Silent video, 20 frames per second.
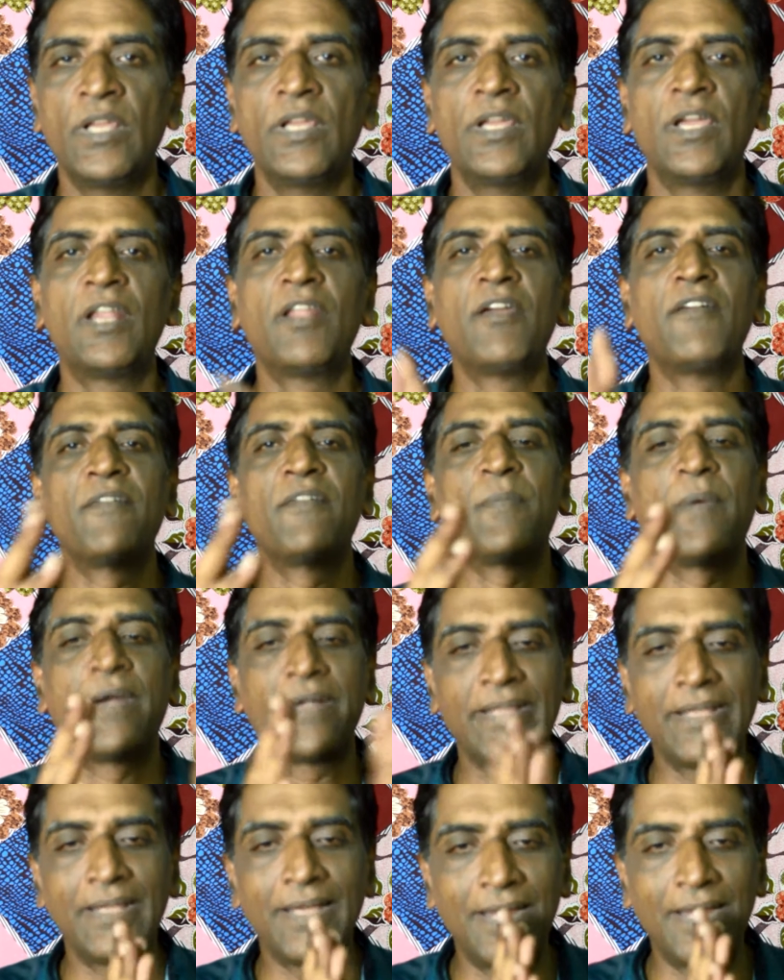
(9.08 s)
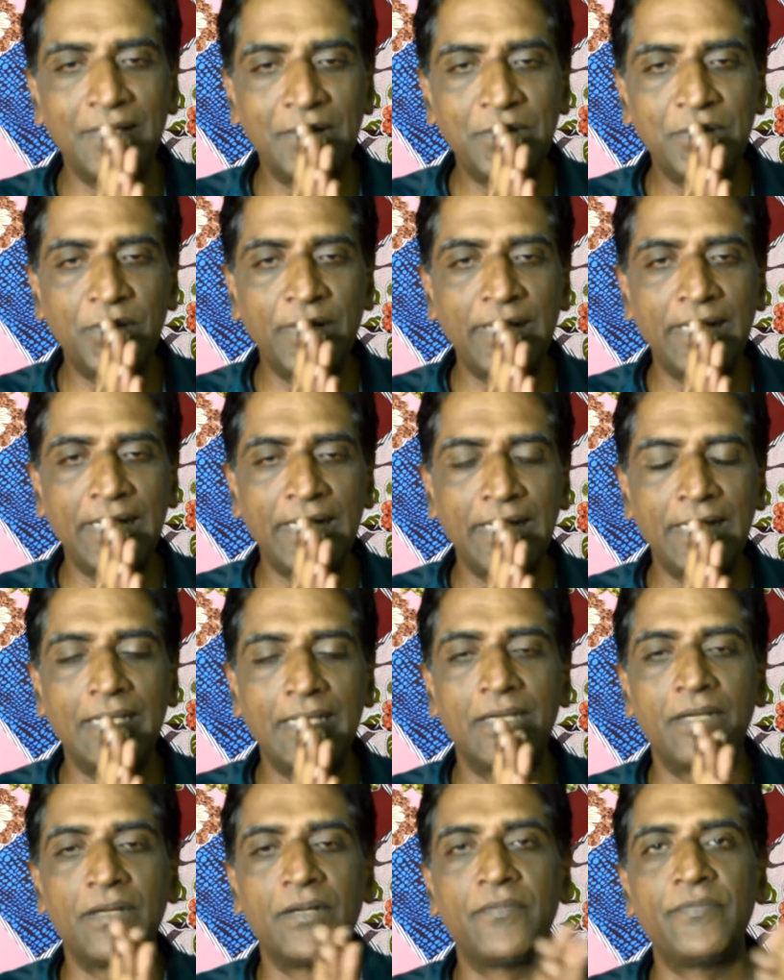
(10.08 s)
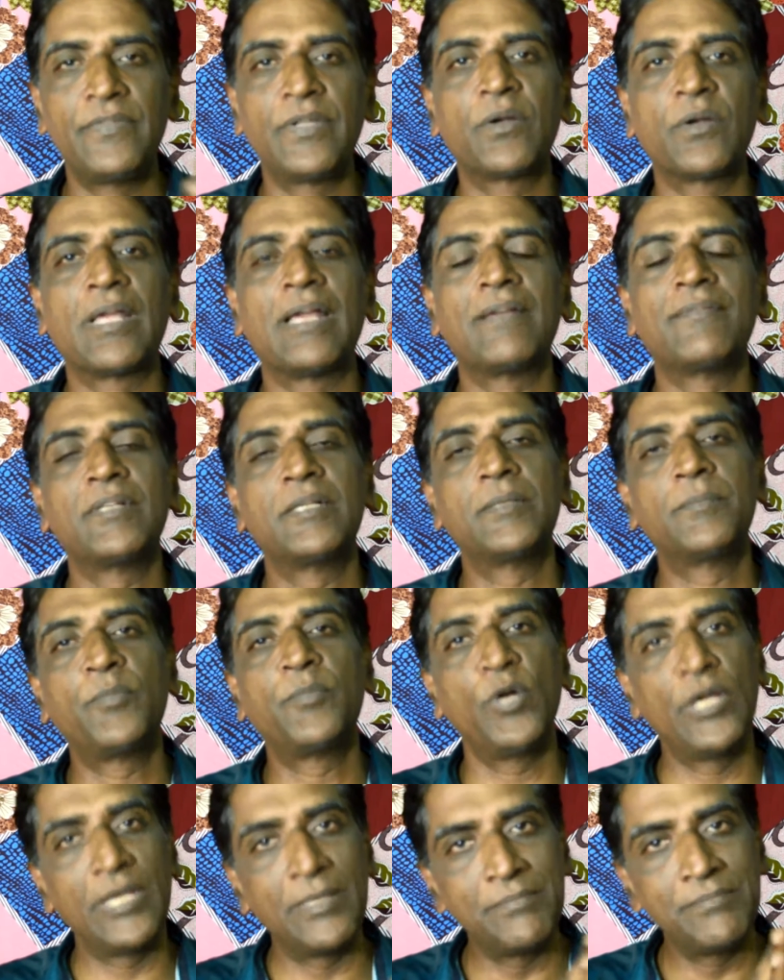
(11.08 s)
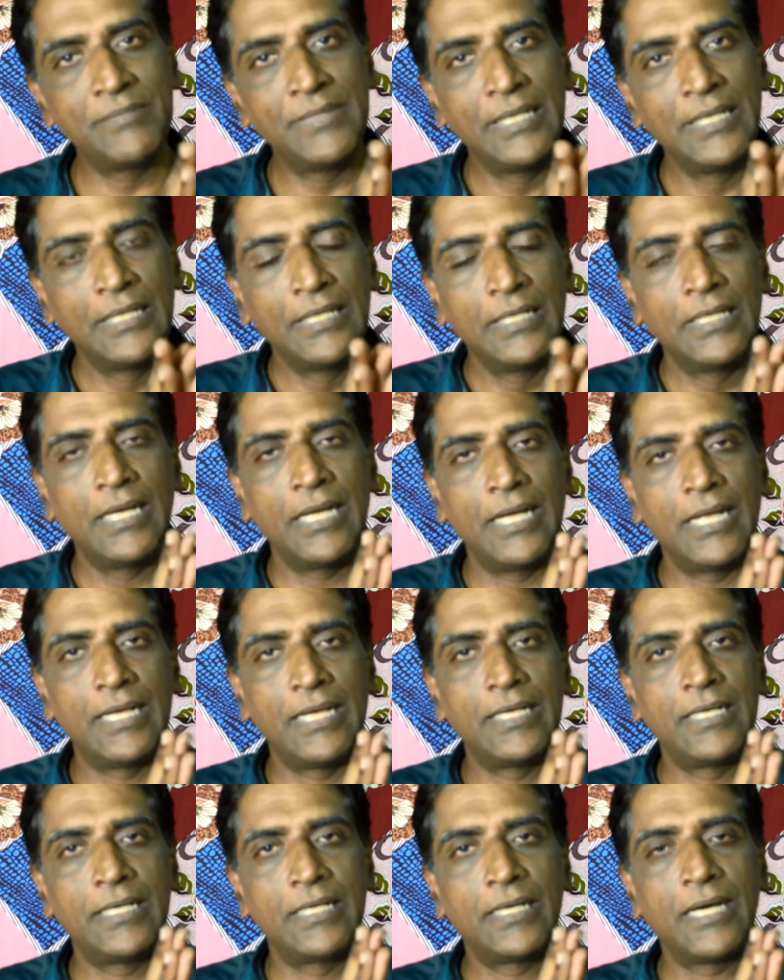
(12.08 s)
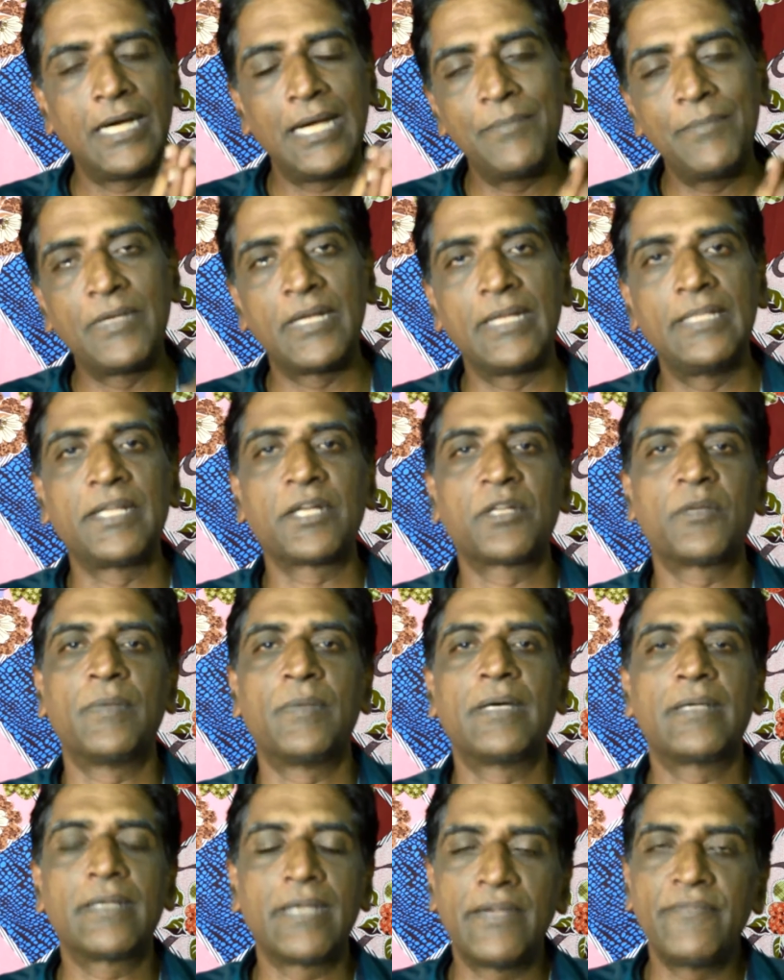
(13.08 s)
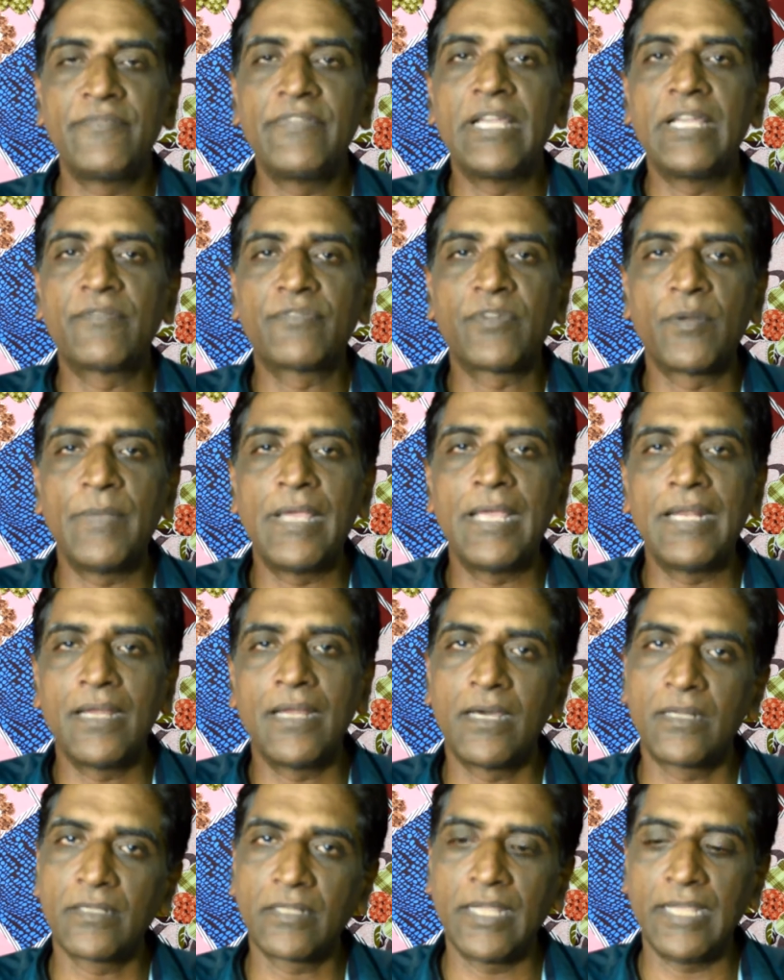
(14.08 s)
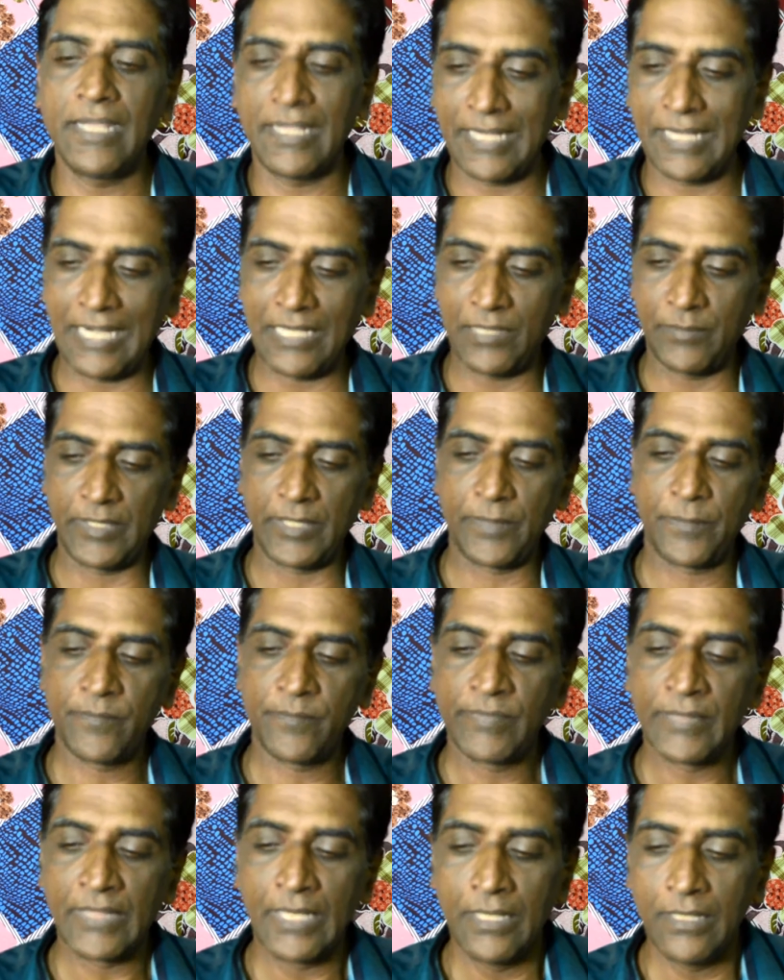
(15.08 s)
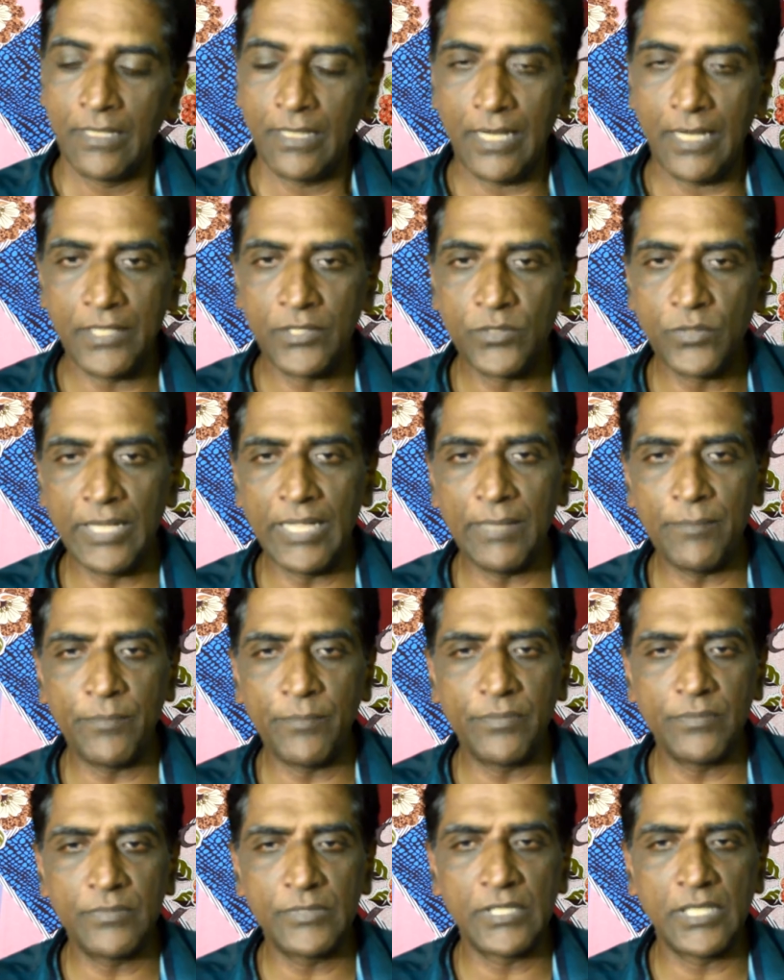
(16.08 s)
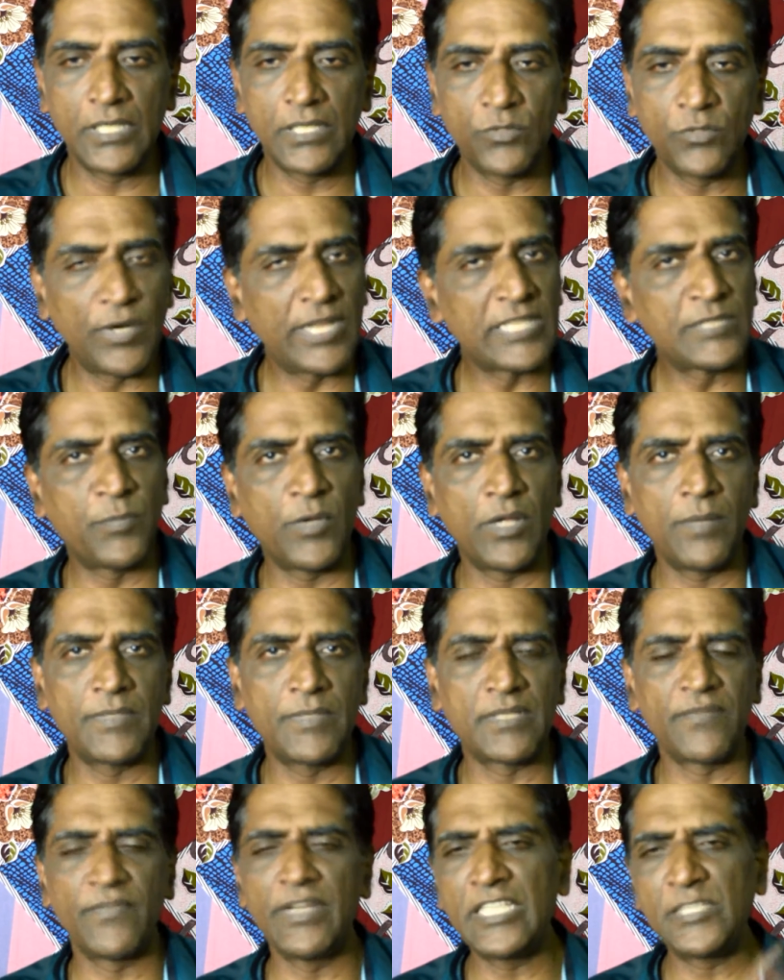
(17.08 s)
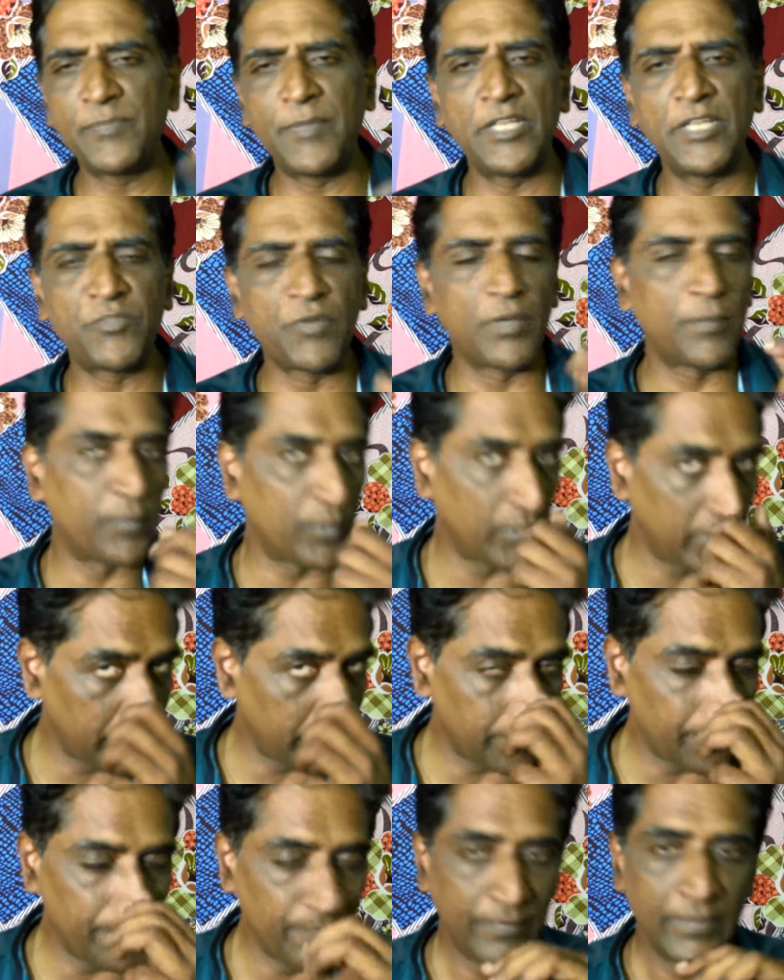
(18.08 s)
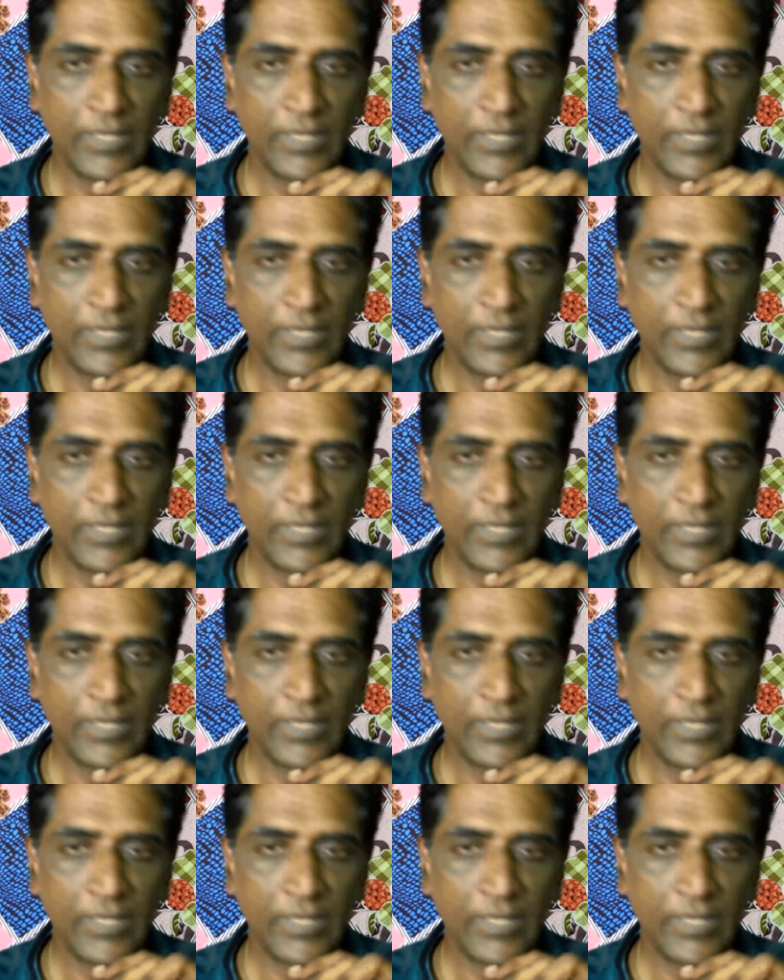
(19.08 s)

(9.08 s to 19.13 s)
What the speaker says: Hello everybody, and today we're going to have a poem, and I'm Narendra Kumar and we are from NRK Academy. And today's poem is a very spiritual poem